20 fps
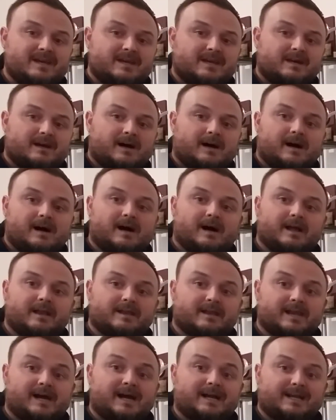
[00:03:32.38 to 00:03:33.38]

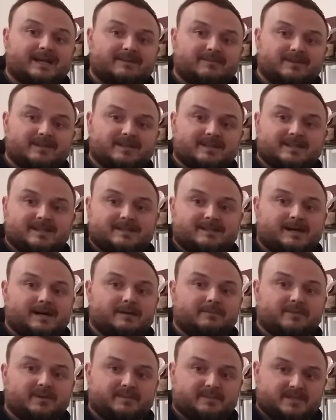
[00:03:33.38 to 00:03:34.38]
not given the
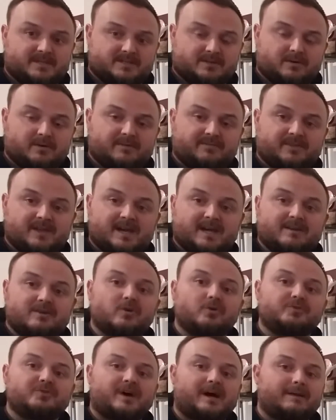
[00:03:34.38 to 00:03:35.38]
time limit. So if they had
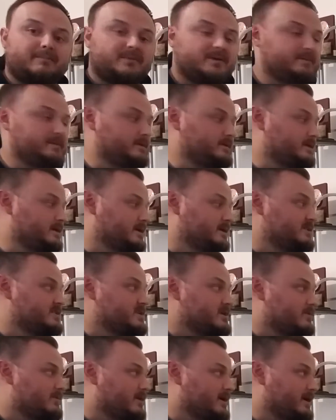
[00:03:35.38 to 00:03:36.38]
no time limit, they could
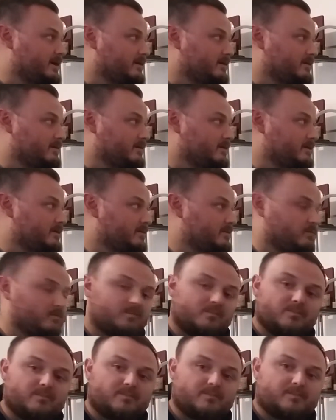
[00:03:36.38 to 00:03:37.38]
generate this
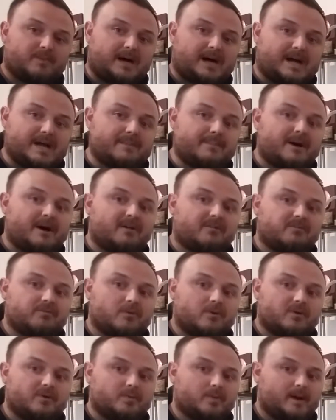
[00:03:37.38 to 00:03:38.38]
high amount of
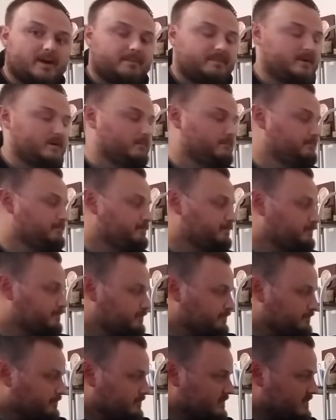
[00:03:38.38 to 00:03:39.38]
force way up here.
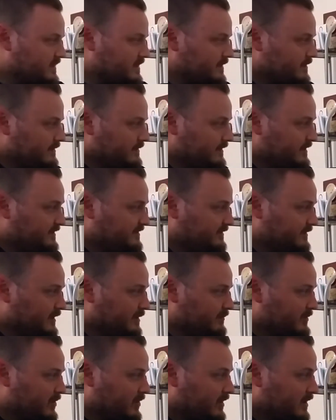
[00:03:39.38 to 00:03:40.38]
This
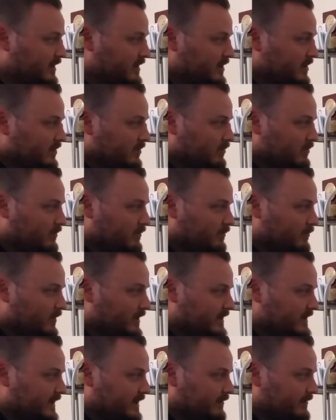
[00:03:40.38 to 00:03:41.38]
number
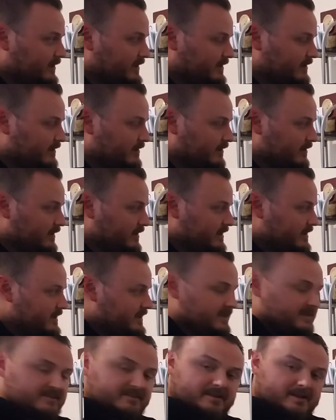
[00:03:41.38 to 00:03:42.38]
way down here
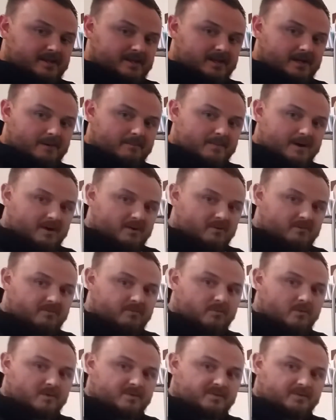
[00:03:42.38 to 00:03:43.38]
is the amount of
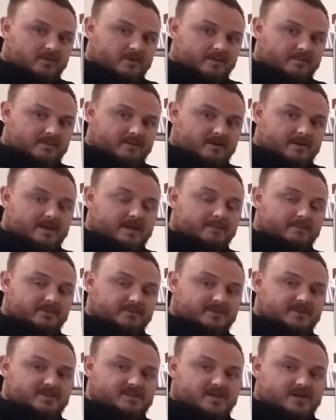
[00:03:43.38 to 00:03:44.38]
force they're able
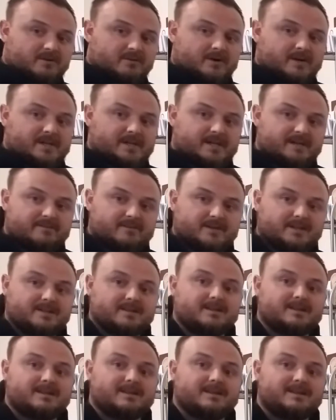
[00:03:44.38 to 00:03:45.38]
to generate given
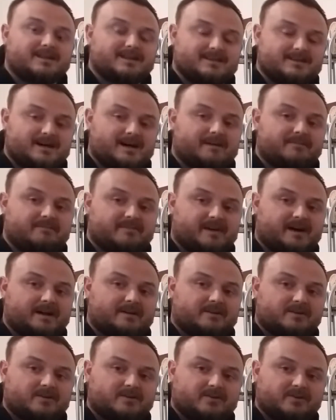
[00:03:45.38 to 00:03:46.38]
the time
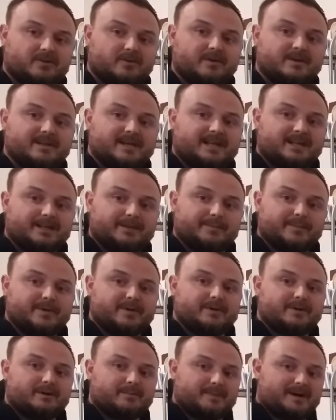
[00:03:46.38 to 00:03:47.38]
factor. So in that
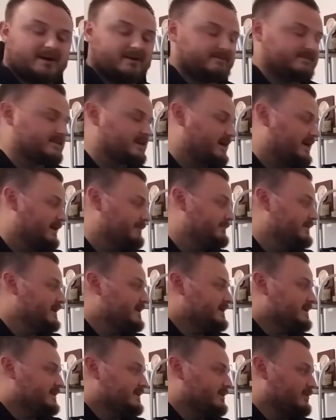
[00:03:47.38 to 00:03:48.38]
limited amount of time,
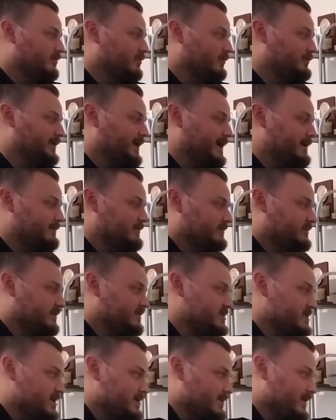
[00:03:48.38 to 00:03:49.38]
they're only able to
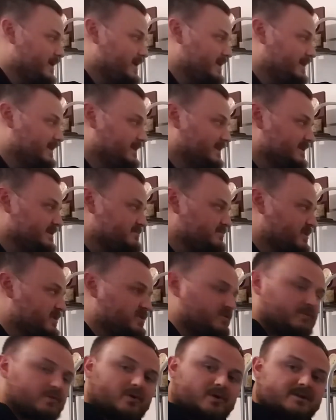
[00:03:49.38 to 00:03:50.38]
generate this much
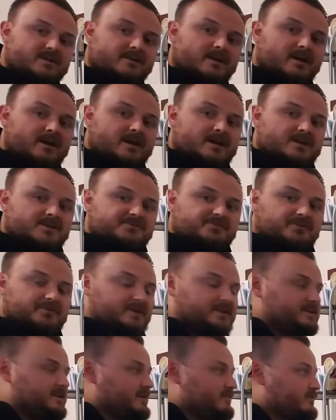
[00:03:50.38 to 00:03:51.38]
force. So
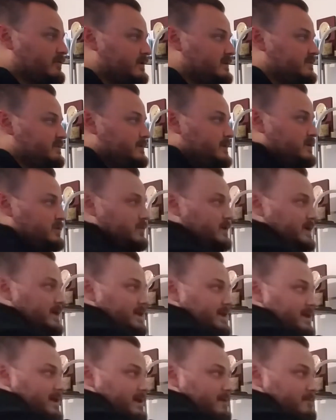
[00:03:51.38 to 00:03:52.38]
the difference
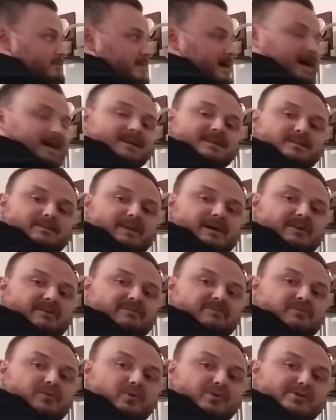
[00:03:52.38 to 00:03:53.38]
between the max amount of
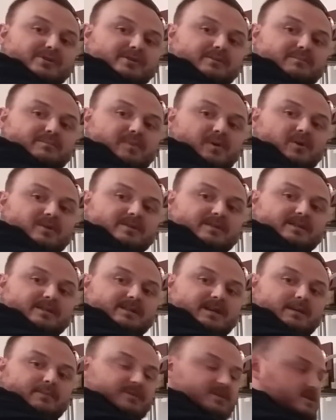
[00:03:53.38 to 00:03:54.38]
force the person is
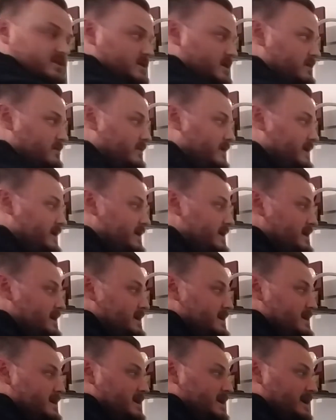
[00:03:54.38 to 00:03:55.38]
able to generate
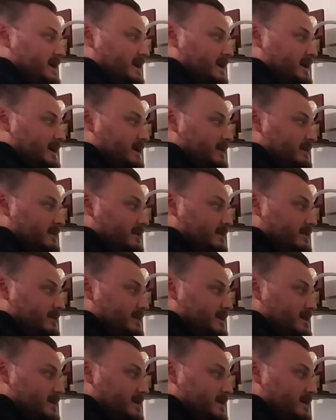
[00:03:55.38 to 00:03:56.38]
and
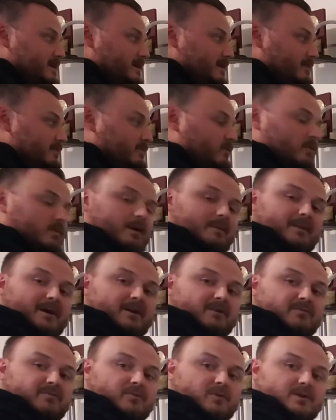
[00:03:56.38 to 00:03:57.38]
the
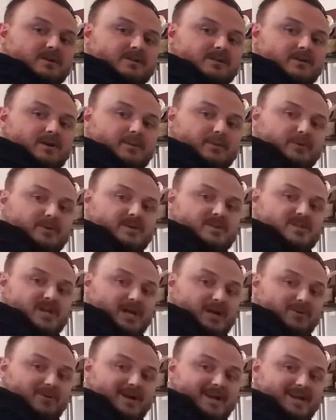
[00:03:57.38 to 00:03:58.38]
amount of force they're able to
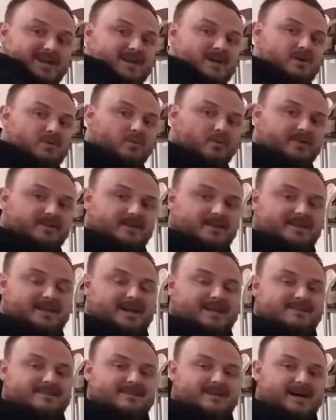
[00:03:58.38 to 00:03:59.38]
generate within
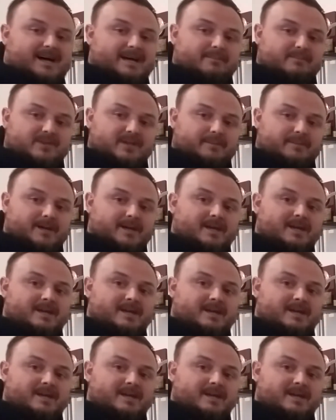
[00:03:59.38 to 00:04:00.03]
that time limit